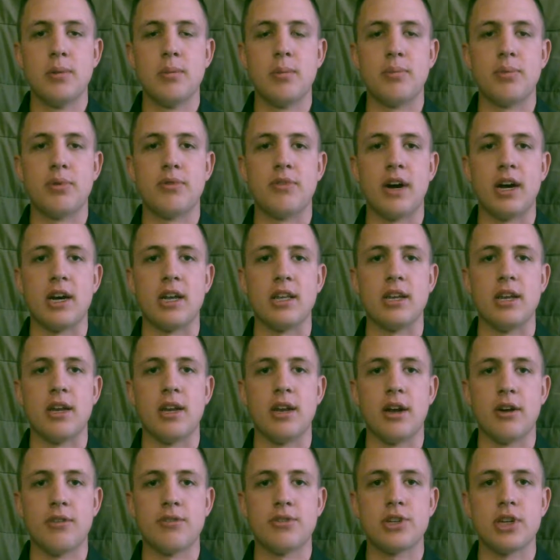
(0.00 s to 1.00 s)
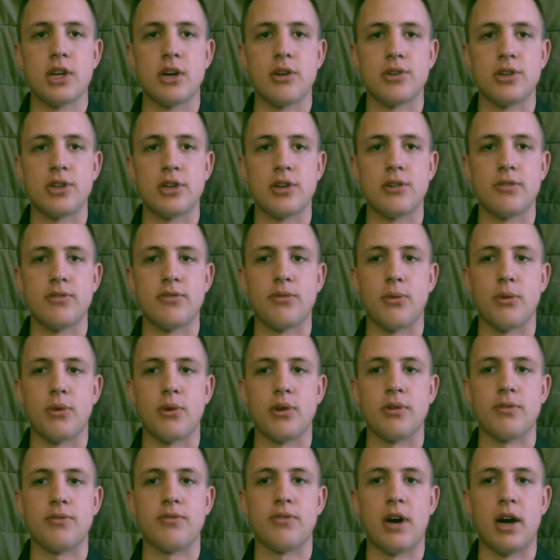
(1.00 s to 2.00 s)
providing enough shelter
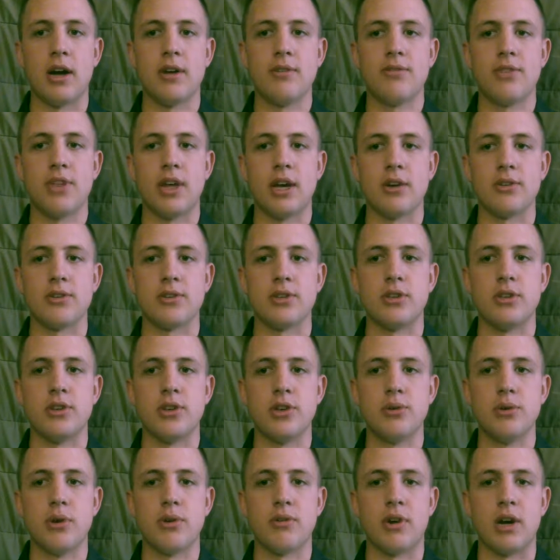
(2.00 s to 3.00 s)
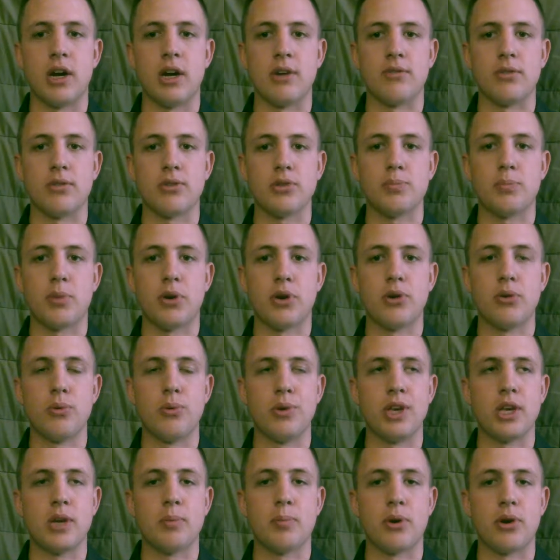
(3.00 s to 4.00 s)
for 5,000 new arrivals per
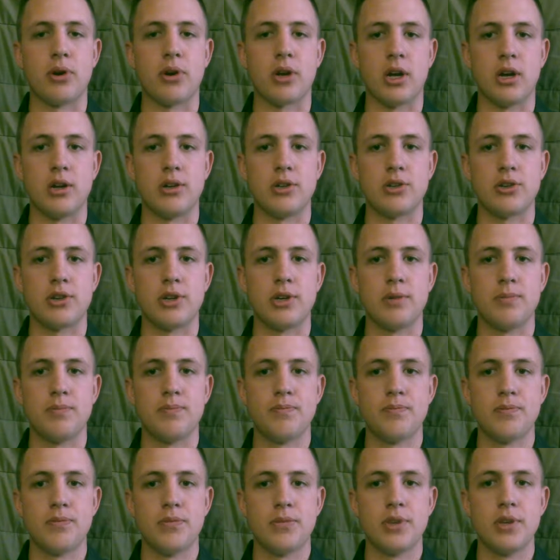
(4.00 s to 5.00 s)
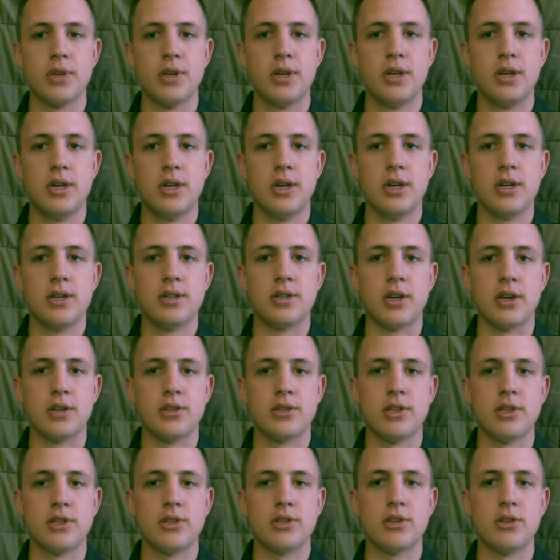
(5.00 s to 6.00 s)
week per country. Does
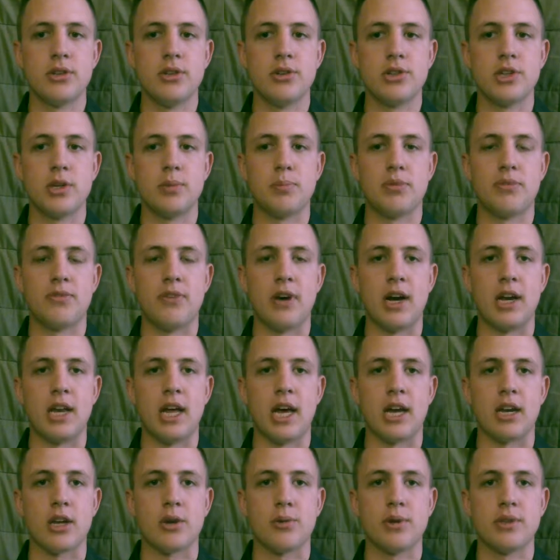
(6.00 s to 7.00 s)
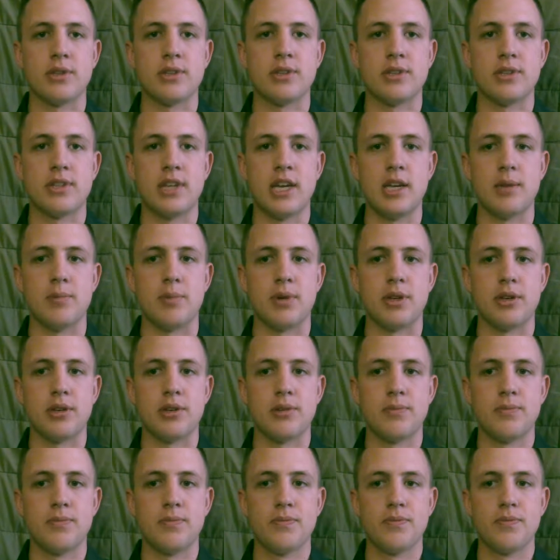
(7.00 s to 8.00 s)
this solution provide adequate sustainment?
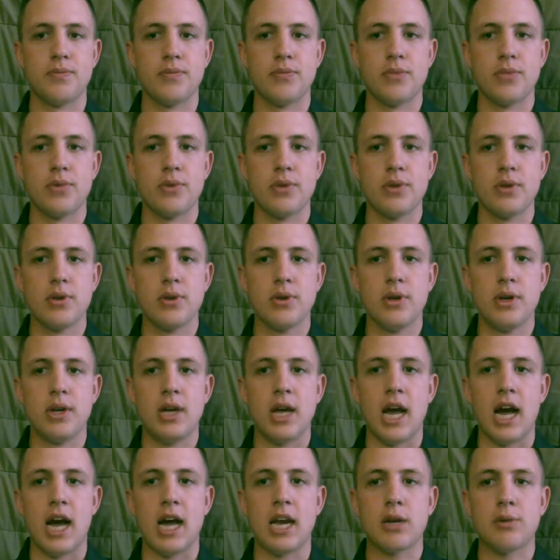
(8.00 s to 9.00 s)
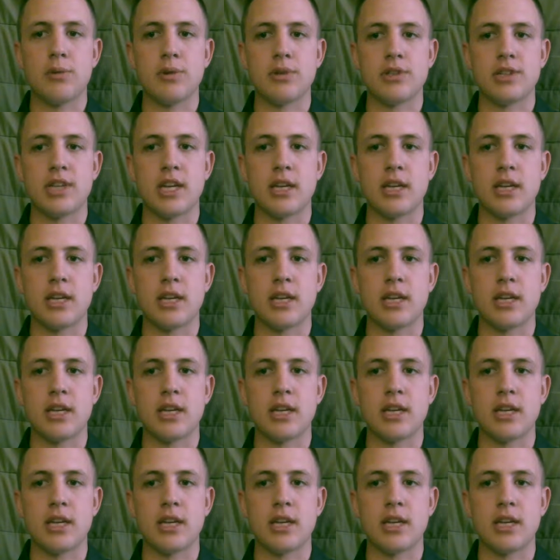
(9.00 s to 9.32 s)
Adequate